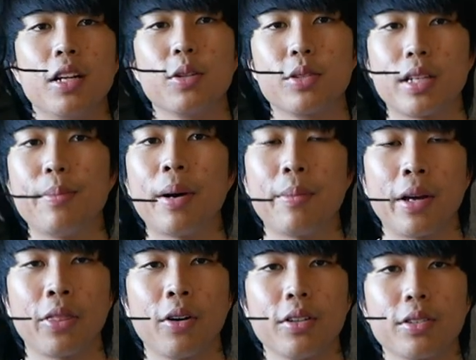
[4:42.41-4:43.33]
To sum up
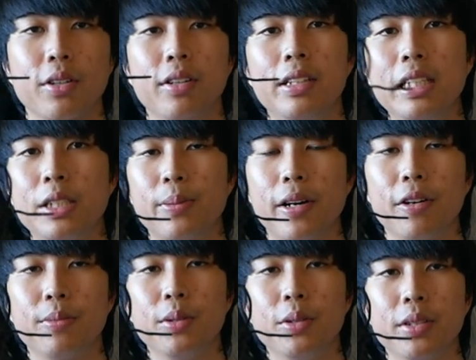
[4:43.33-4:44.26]
my thoughts on these pair
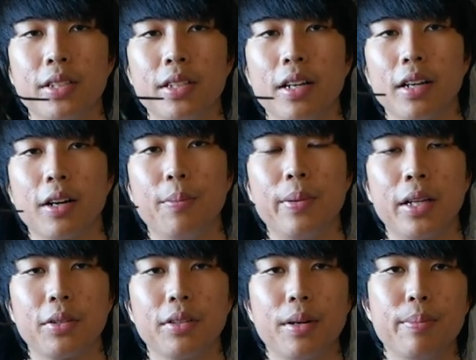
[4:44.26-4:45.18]
of boots,
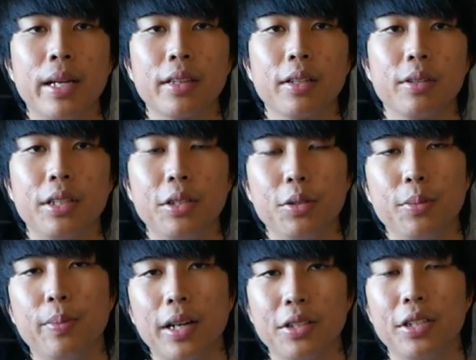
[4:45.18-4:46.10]
compared to the metal heel
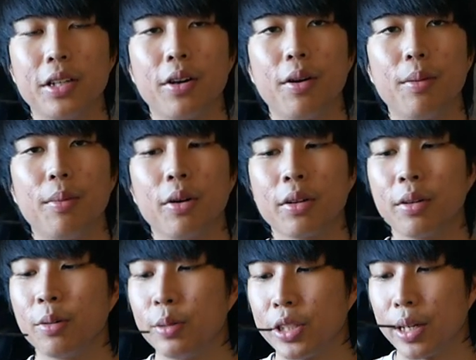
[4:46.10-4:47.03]
bungee cord
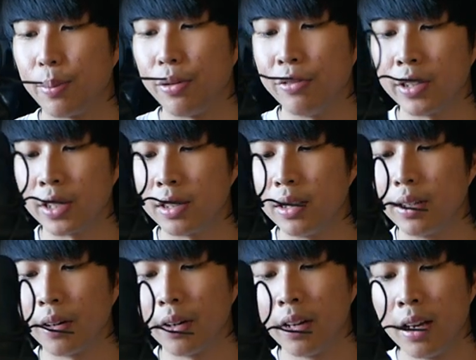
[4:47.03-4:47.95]
model which I previously
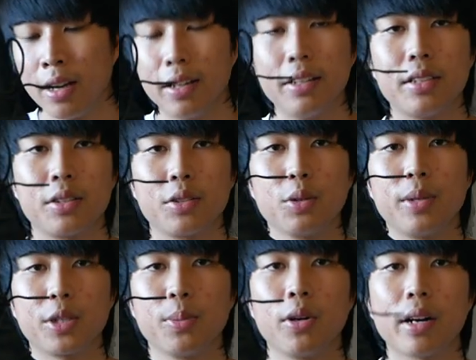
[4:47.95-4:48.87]
got, this is so
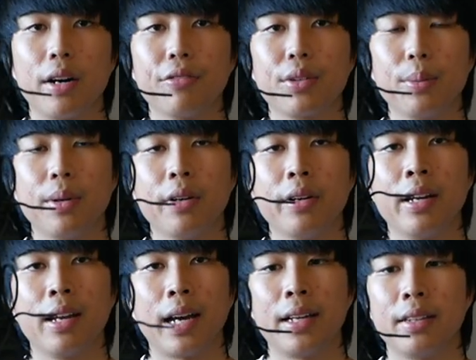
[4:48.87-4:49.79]
much more comfortable
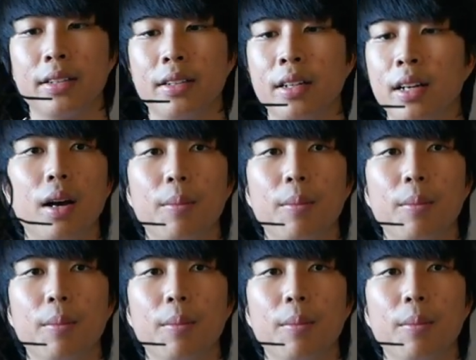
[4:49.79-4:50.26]
and lighter.